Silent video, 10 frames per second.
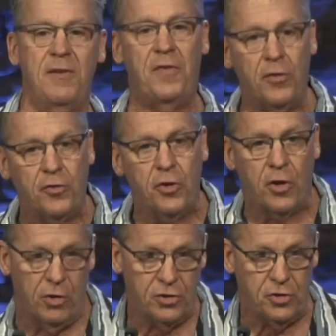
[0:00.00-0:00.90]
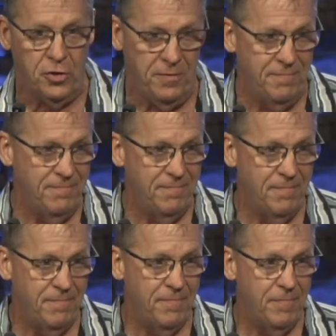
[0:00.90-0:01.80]
it feels good or looks good.
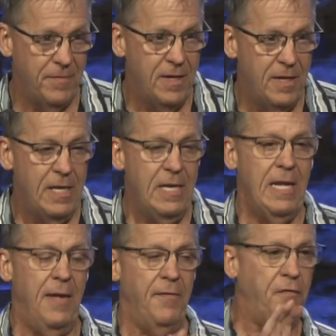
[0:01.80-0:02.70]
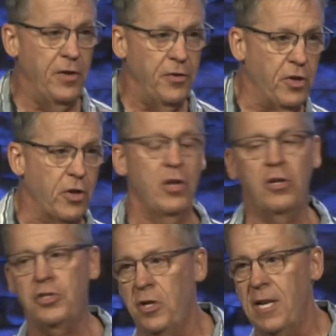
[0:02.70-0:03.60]
If it feels good or
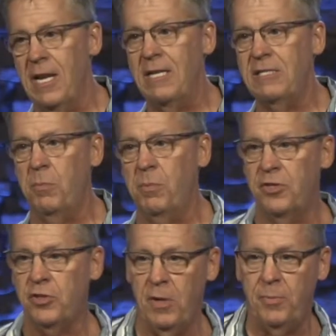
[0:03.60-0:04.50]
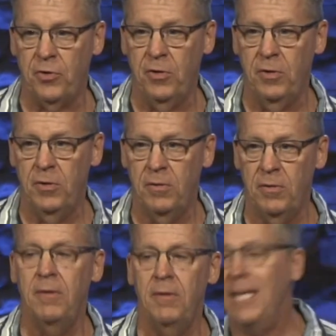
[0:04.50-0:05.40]
looks good and lines up with the scripture,
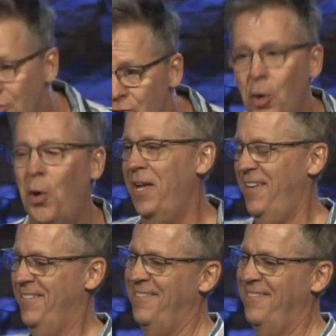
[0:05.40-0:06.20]
enjoy.